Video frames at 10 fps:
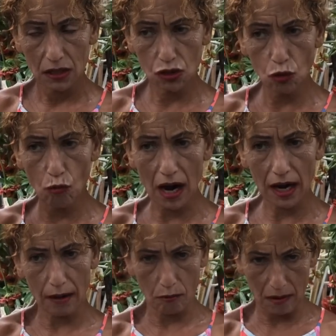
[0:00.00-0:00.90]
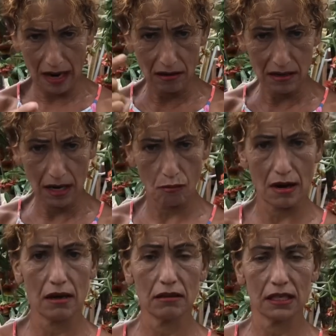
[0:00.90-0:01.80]
You walk around and
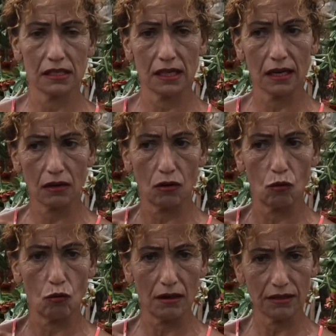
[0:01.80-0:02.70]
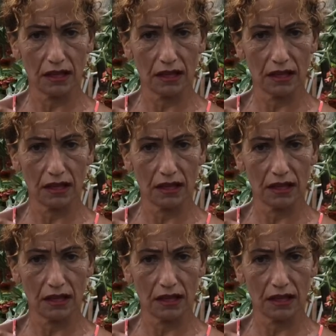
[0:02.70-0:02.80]
around the circle one